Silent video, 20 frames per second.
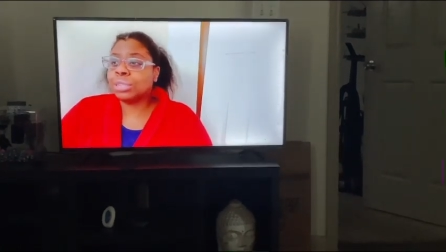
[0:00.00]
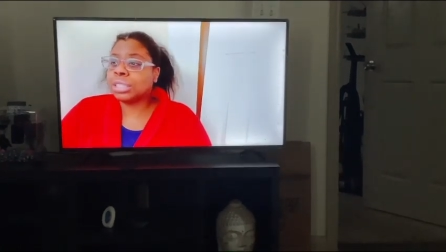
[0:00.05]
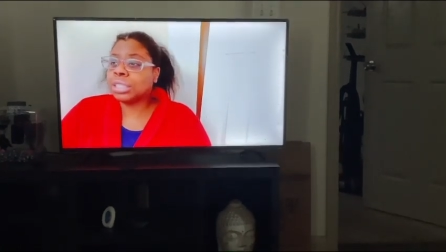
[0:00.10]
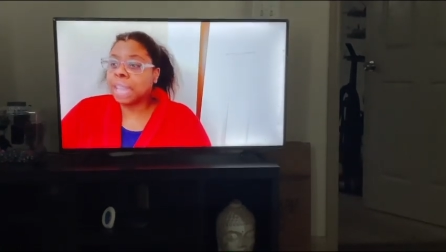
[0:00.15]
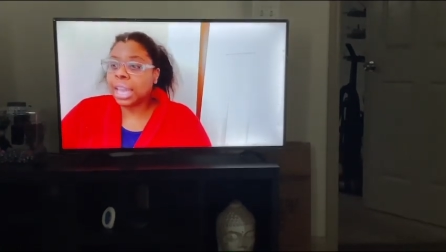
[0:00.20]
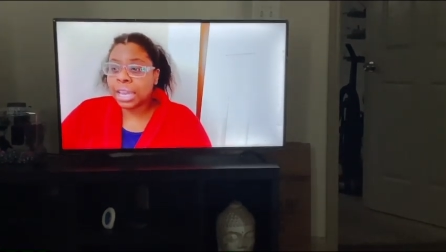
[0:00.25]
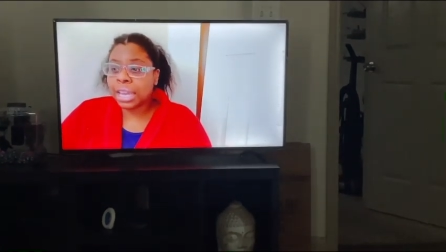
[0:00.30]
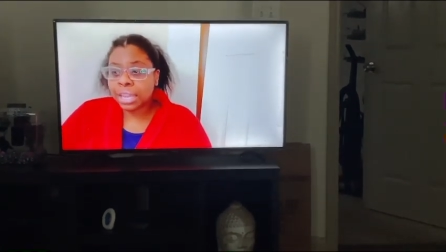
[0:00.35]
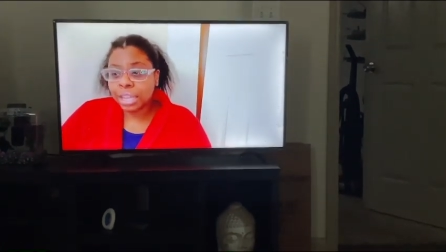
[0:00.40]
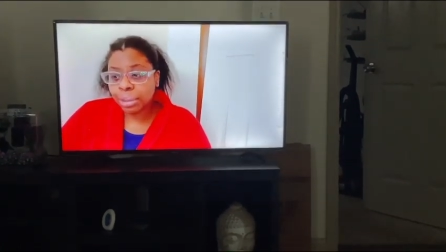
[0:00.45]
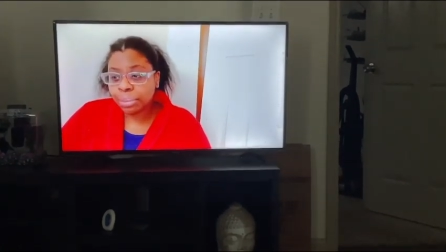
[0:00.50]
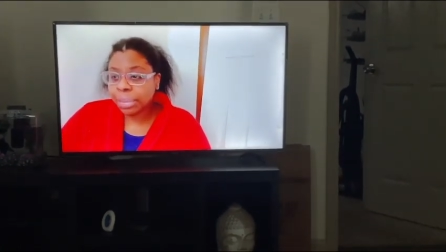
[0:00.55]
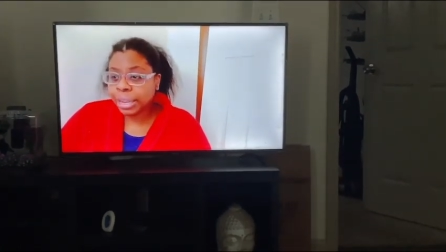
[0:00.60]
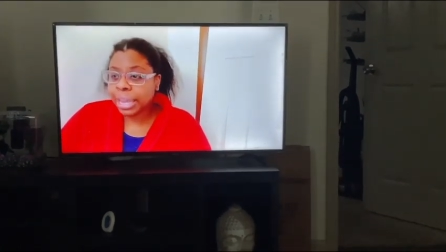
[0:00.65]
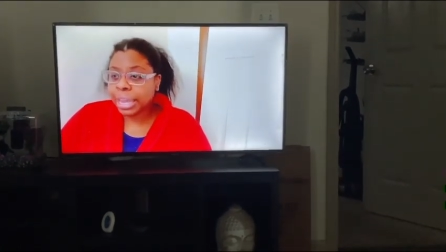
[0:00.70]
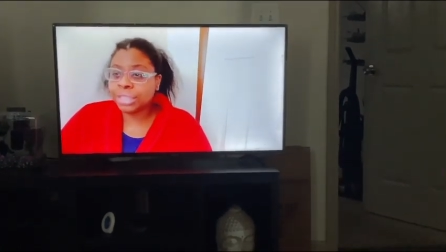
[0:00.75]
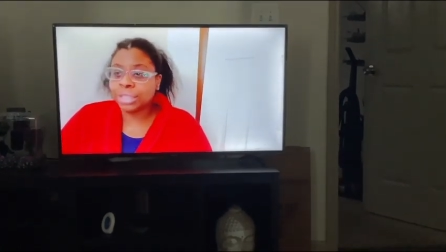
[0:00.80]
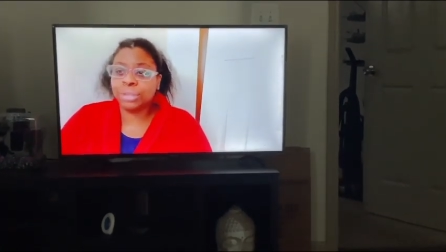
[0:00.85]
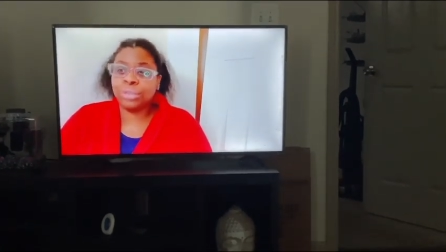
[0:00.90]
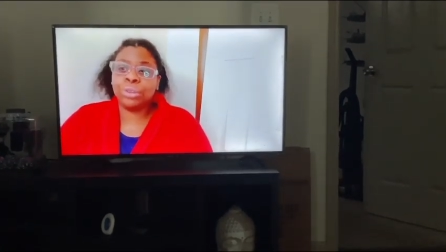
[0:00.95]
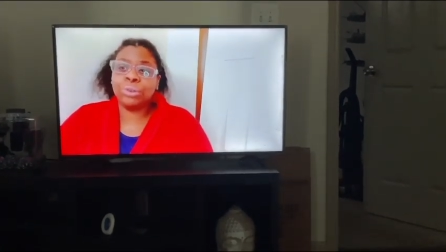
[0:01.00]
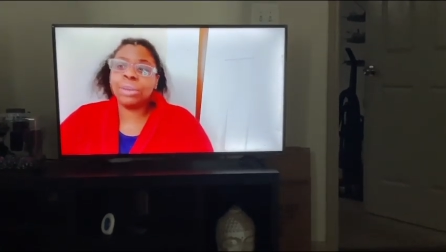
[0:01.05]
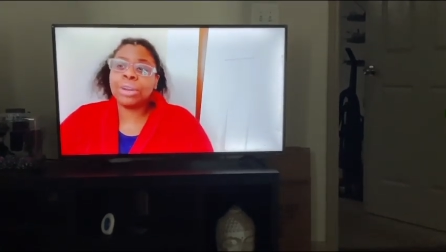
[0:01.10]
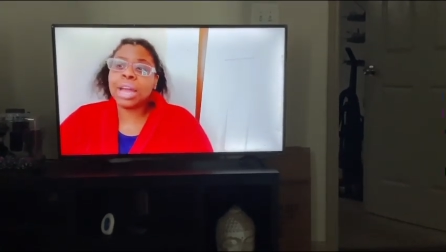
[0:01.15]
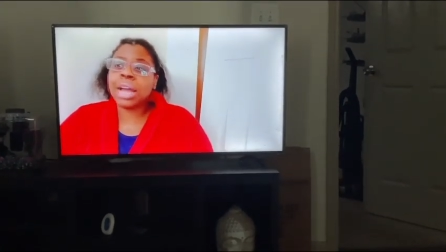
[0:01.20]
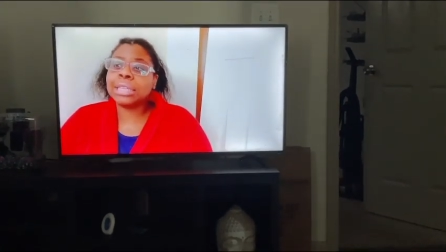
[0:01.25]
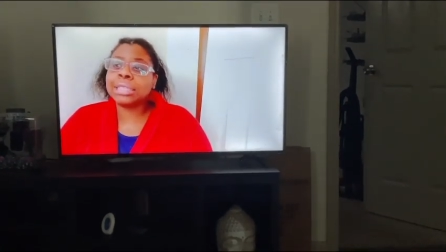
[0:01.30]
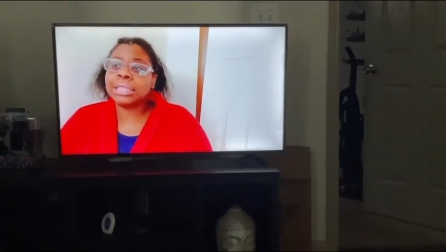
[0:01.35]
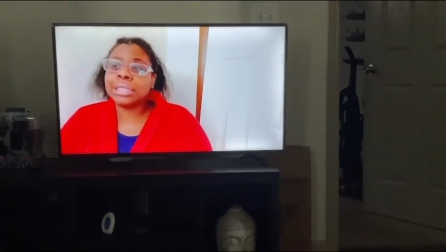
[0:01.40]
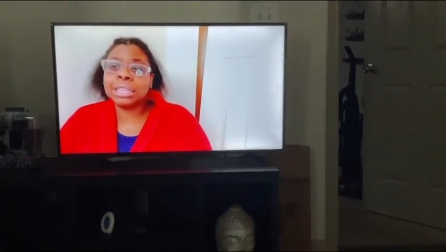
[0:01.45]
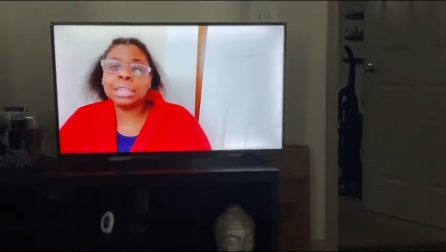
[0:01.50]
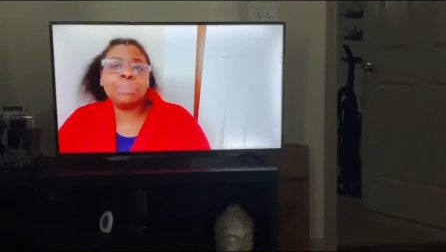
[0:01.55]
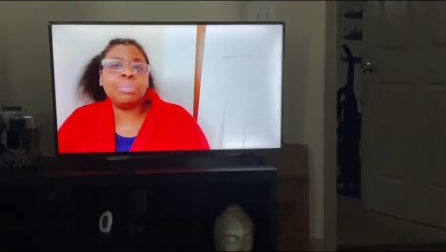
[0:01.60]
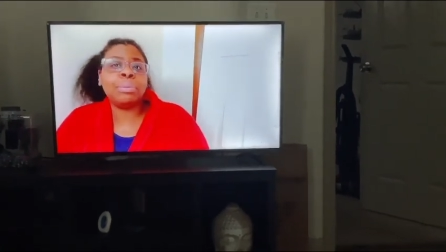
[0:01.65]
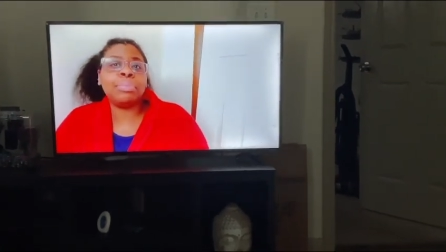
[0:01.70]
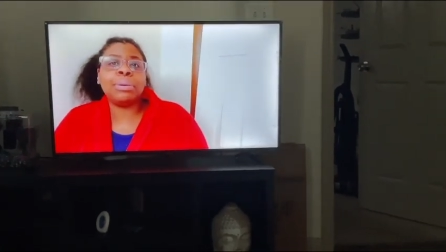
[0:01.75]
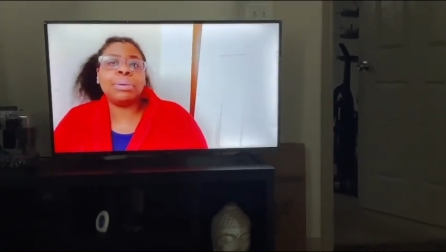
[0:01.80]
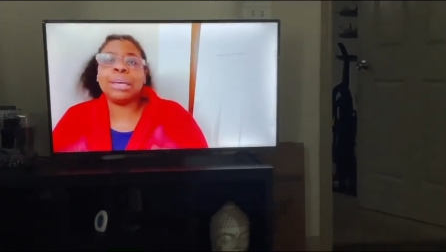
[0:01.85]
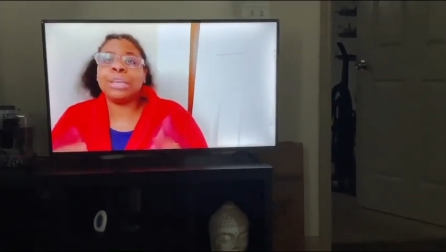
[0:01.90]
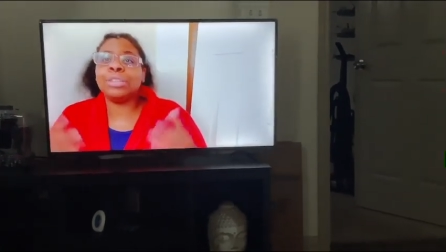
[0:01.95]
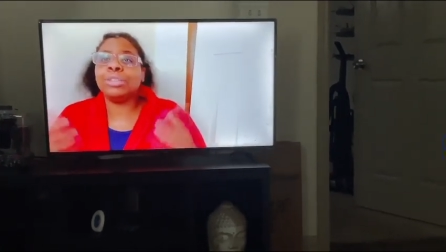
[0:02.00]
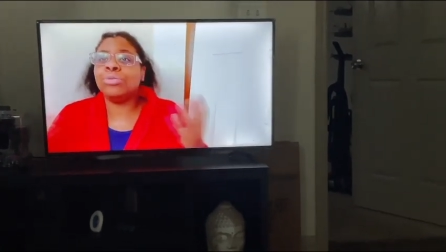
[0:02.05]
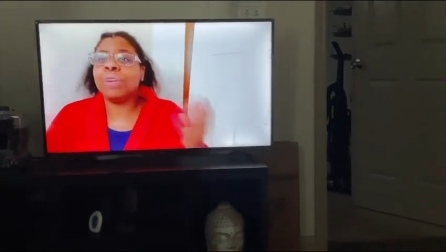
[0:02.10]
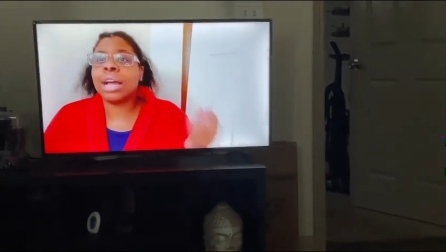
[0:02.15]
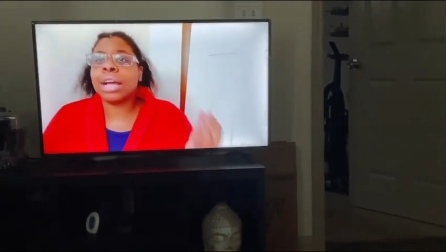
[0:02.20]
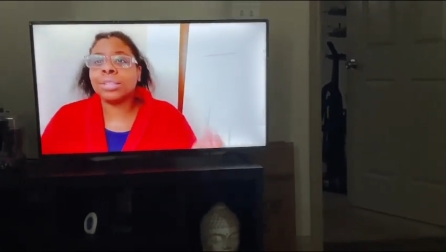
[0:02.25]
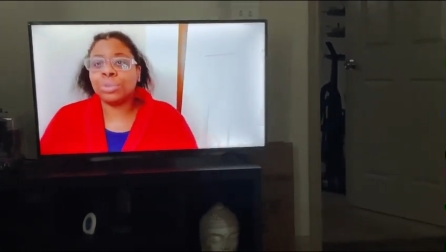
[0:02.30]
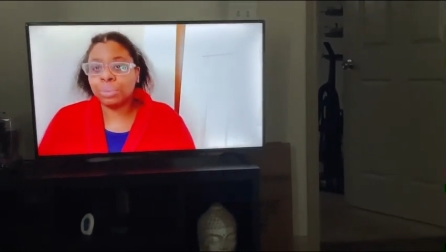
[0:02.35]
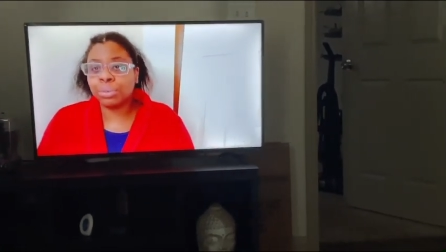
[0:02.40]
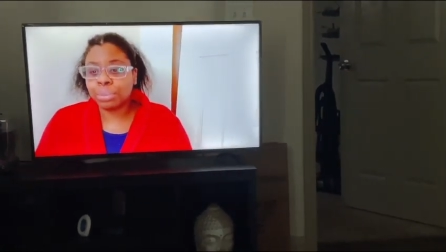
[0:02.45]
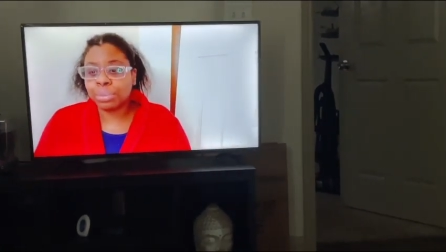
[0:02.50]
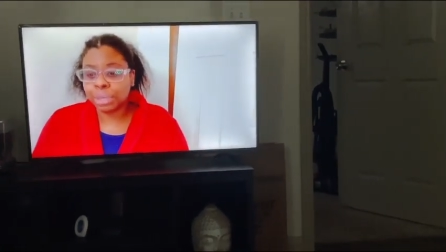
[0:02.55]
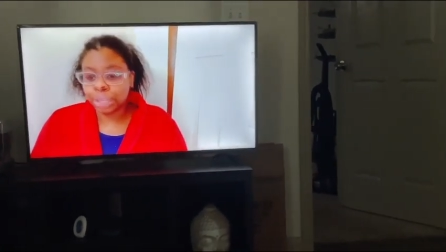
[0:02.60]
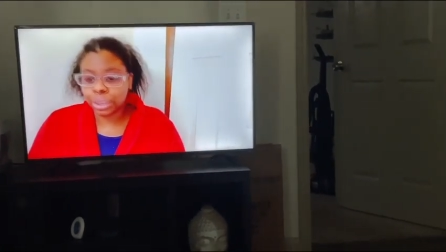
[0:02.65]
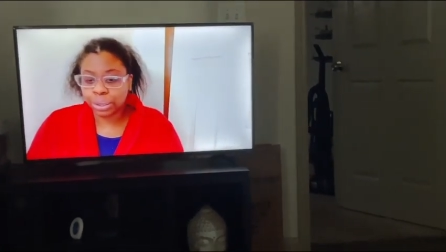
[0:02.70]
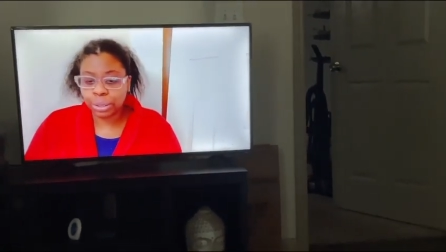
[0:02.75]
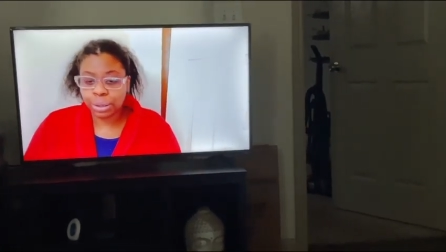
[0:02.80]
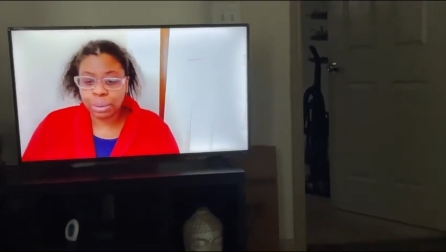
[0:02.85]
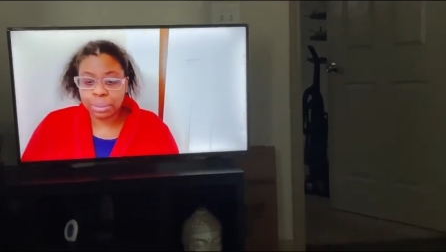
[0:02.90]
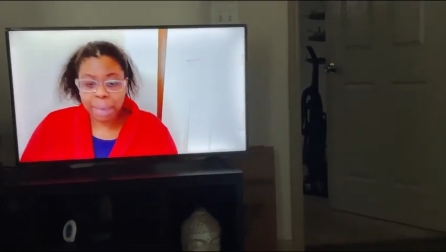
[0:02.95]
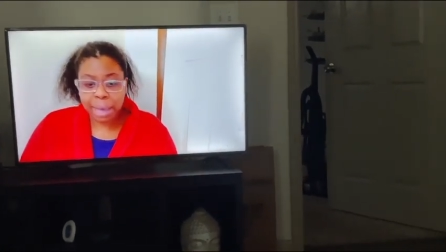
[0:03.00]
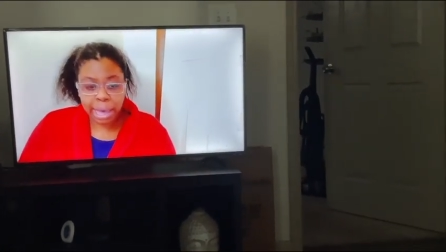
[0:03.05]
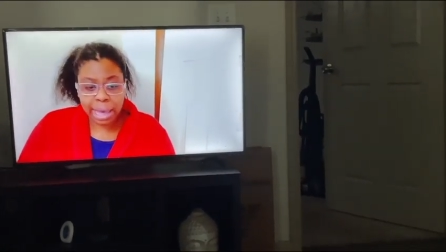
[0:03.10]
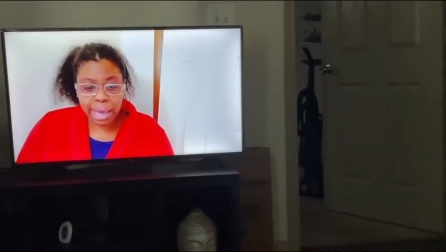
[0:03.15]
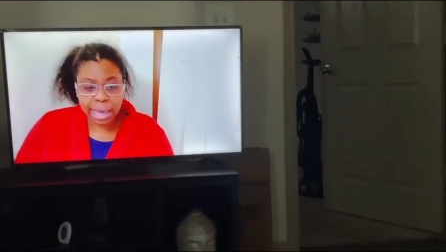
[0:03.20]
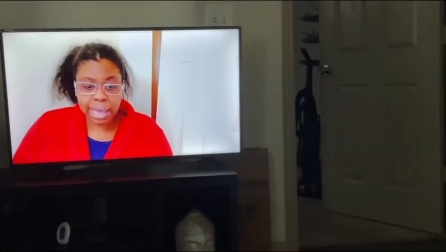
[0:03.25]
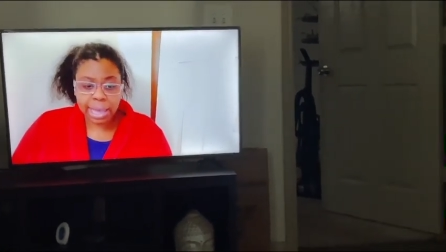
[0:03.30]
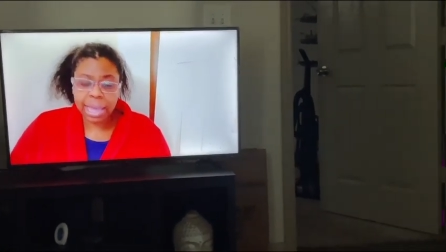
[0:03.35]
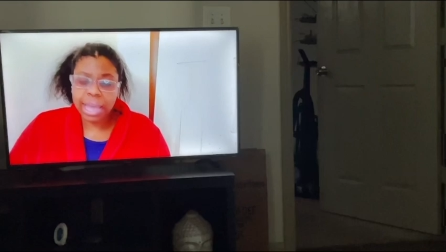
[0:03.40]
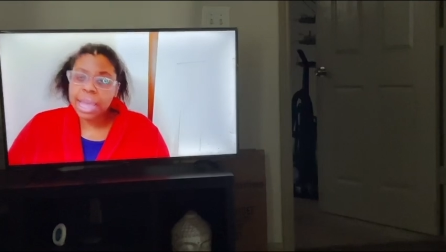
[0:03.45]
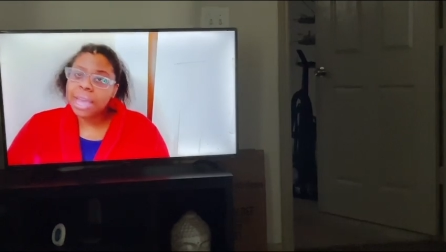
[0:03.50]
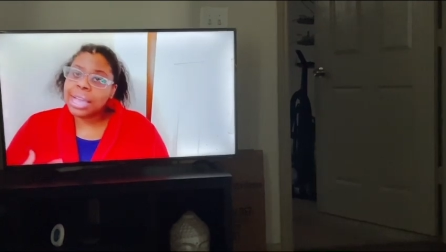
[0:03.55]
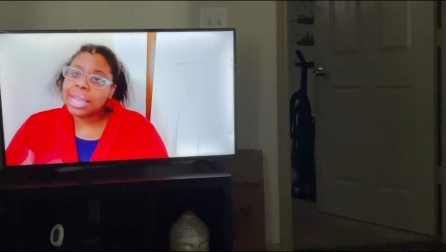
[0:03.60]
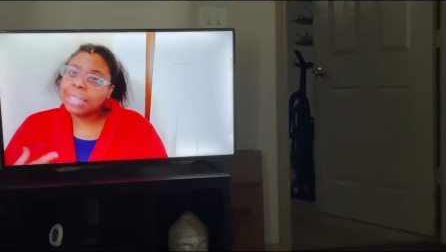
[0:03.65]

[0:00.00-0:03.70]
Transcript: on YouTube, y'all. I should have paused it.